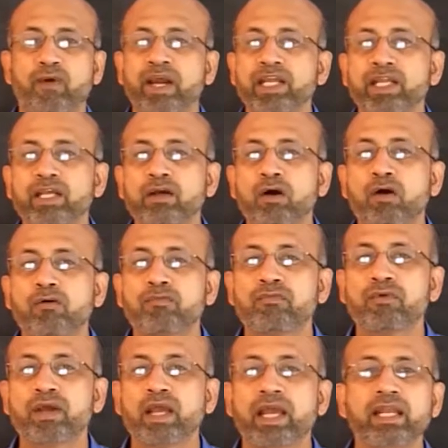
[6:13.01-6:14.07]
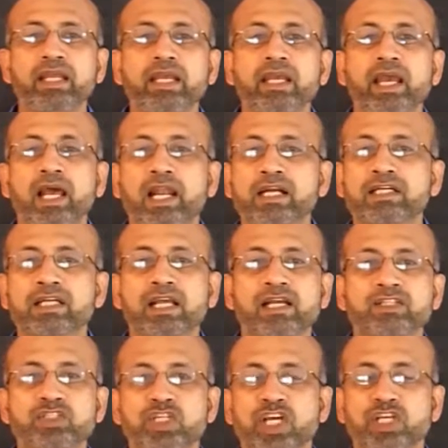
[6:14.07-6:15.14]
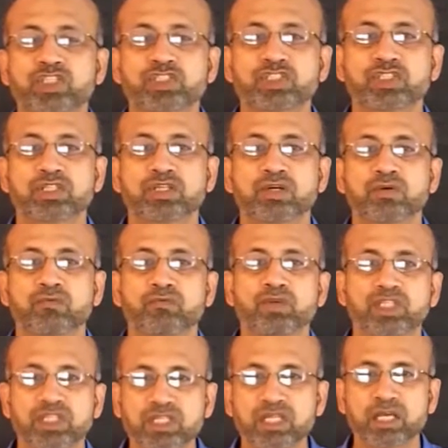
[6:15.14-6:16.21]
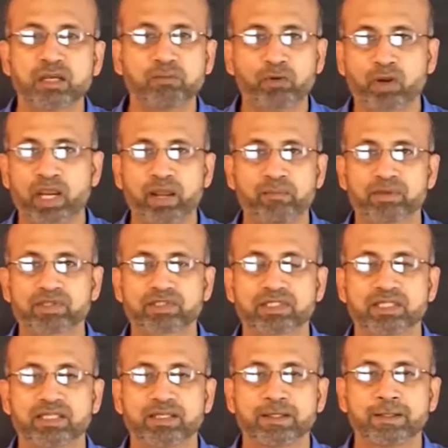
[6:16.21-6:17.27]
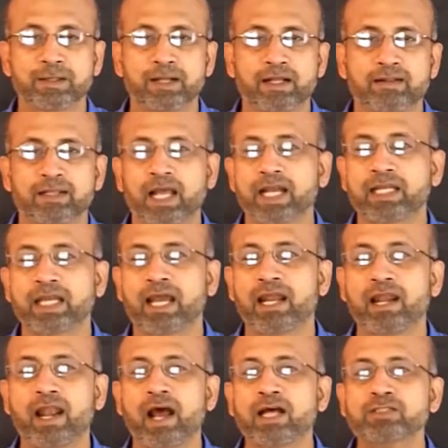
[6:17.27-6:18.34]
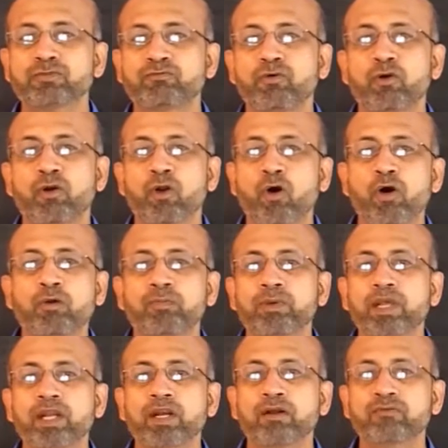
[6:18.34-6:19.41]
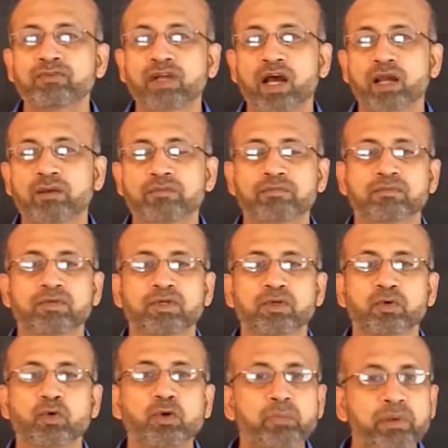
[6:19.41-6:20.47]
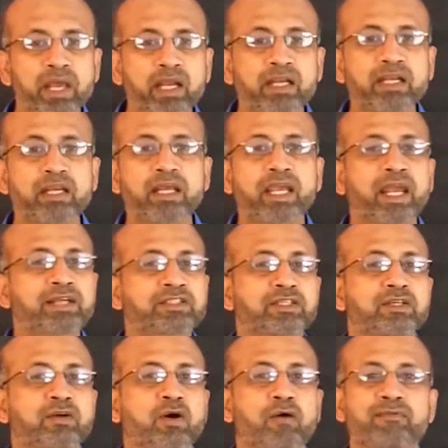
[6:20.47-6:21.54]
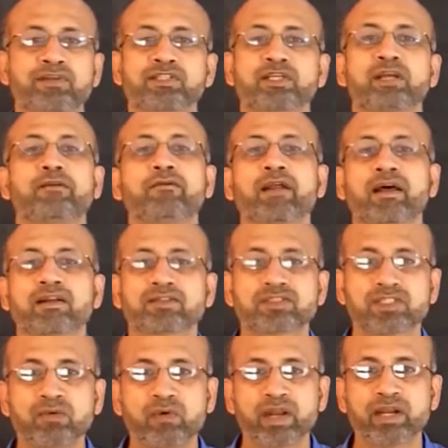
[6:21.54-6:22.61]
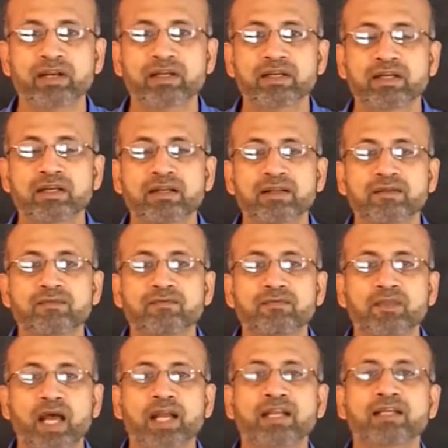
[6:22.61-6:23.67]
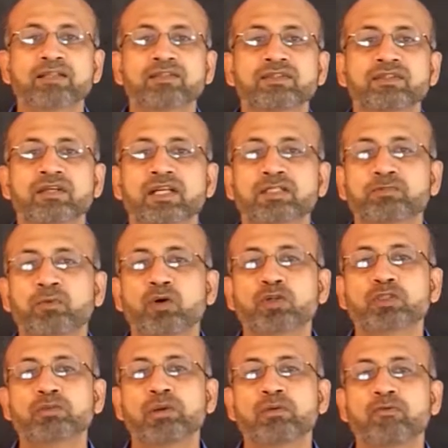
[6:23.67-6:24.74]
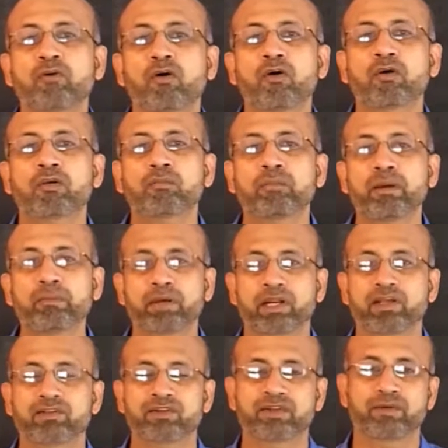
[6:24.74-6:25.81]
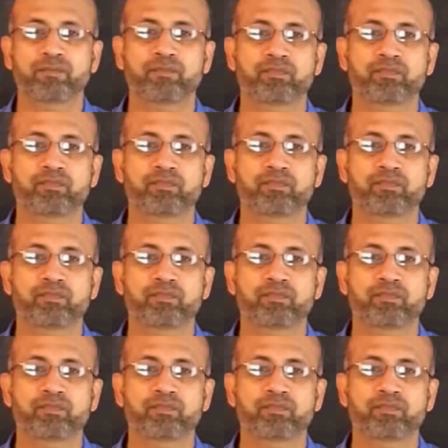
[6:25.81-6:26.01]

finding of any electrical change within the hippocampus that can last for a long period of time could be an indication of a cellular event that is responsible for memories.